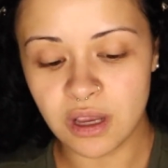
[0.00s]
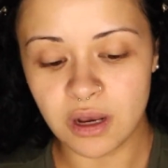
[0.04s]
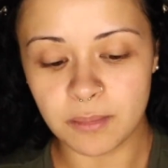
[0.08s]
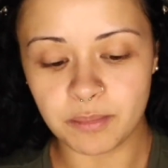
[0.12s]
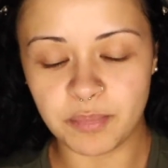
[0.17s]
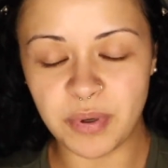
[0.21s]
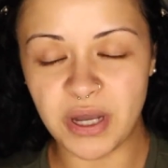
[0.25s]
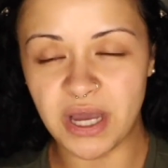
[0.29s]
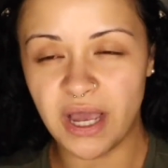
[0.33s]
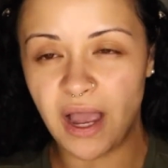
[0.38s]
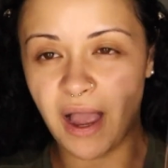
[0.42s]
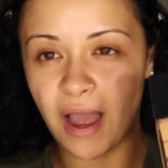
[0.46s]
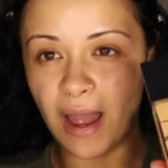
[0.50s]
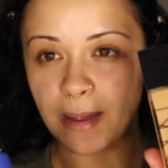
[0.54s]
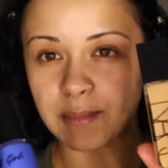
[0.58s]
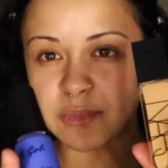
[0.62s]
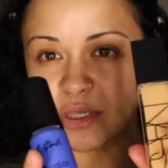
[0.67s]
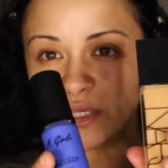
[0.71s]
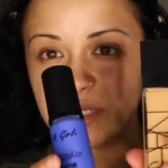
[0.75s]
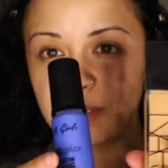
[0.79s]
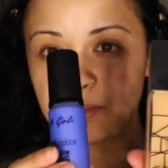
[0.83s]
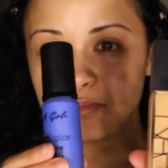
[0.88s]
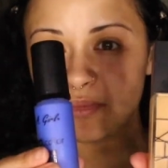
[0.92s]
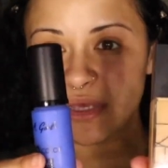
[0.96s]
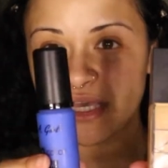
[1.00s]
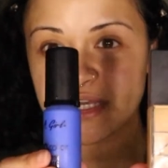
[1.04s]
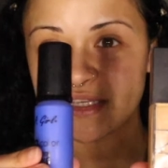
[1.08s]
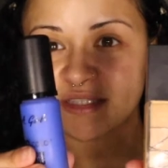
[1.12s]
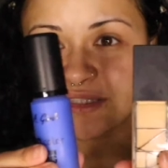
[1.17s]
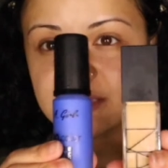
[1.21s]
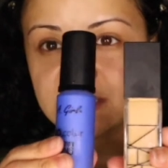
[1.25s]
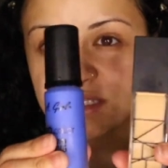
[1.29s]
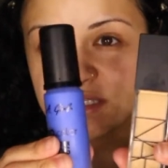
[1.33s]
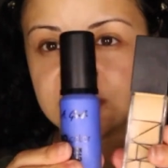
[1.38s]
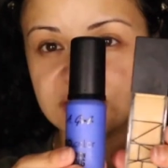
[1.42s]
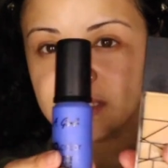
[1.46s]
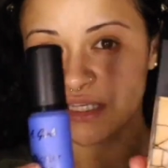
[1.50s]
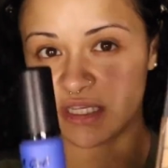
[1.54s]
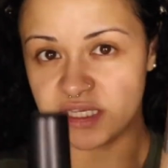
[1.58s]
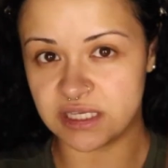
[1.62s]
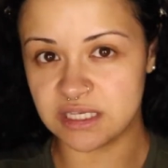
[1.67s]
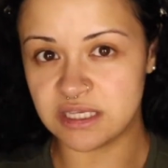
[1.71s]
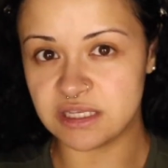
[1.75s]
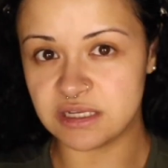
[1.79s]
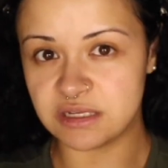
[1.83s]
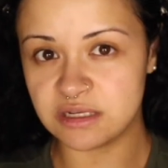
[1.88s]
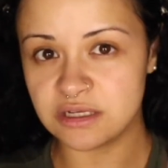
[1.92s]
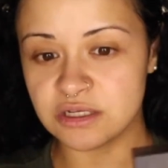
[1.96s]
But I'm going to mix this
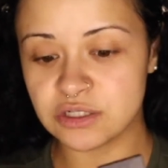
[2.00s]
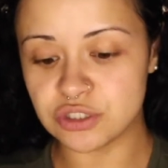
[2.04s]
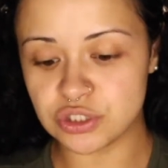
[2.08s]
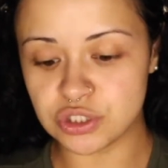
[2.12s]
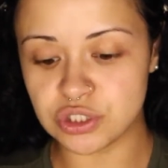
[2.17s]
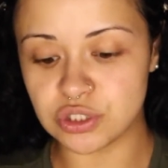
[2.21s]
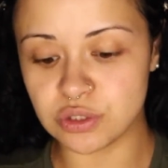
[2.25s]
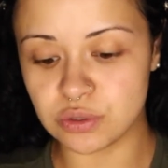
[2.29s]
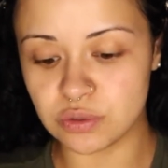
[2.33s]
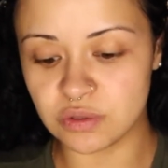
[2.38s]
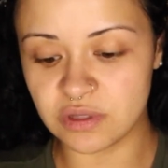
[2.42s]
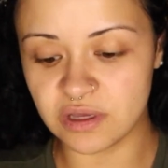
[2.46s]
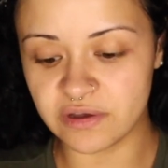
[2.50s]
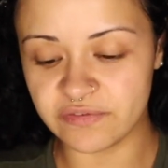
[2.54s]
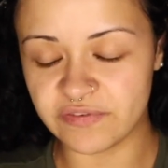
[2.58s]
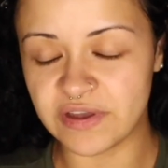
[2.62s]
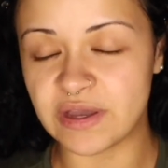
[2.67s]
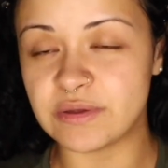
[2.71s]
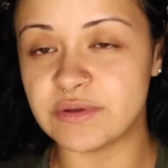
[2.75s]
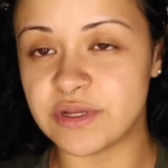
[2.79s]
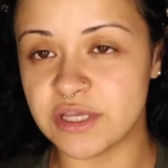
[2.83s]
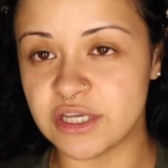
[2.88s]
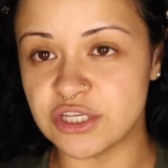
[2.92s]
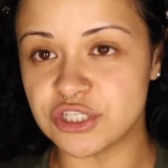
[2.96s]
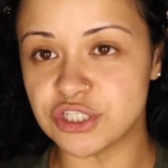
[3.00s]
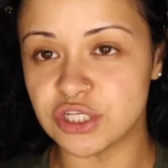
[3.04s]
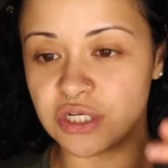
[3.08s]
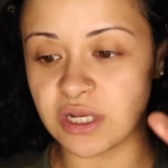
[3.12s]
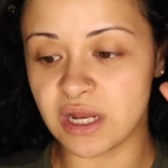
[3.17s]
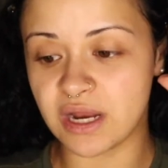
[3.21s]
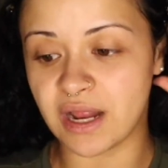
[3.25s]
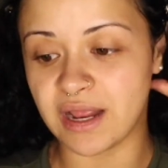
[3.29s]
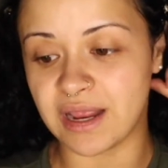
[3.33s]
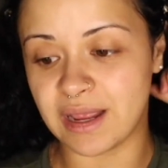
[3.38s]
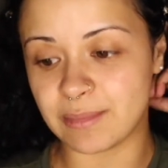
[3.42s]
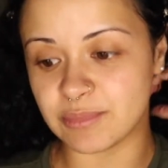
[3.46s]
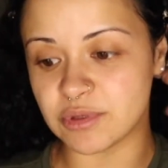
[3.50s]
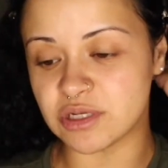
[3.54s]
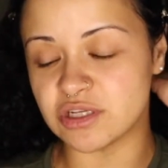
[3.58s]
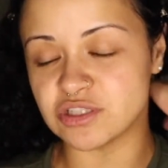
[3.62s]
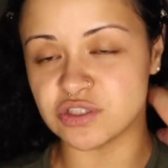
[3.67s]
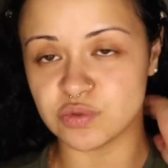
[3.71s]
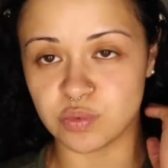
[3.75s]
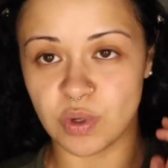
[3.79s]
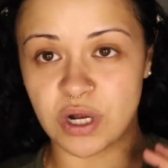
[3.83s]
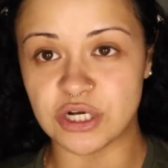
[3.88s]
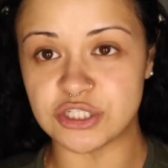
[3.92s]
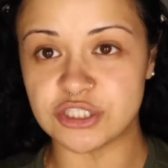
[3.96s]
into the foundation, and I am going to
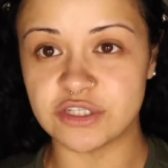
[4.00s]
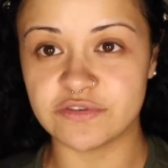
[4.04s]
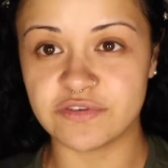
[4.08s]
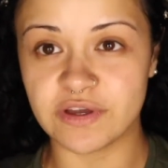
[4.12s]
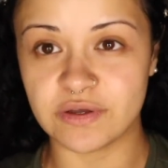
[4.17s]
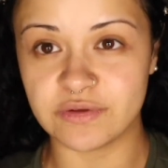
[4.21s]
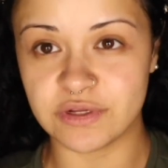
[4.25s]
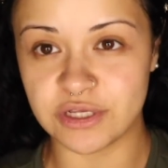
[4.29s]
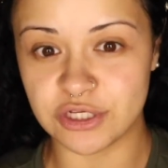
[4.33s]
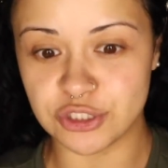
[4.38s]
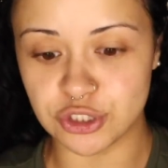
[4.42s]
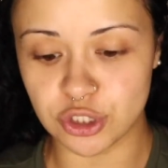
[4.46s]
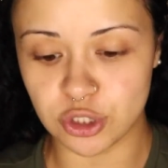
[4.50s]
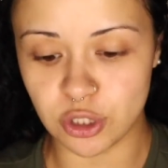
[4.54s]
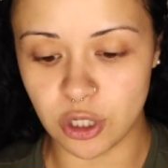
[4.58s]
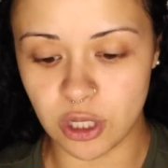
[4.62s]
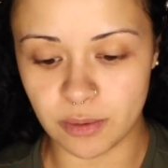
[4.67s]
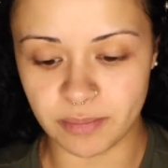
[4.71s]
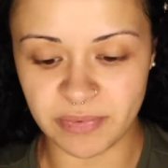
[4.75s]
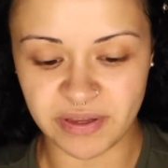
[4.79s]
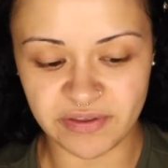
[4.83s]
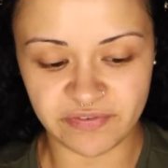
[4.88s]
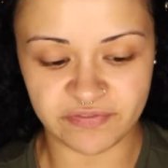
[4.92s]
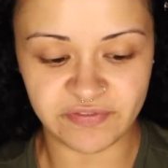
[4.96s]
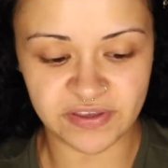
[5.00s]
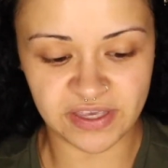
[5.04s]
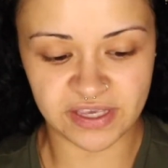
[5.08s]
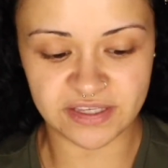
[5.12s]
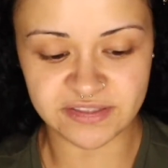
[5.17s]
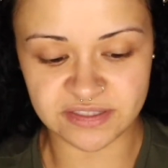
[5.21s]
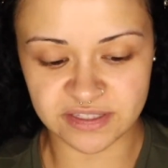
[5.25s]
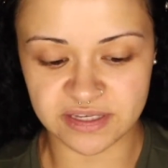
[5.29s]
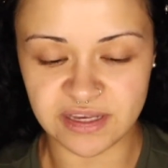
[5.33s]
swatch the foundation on my face.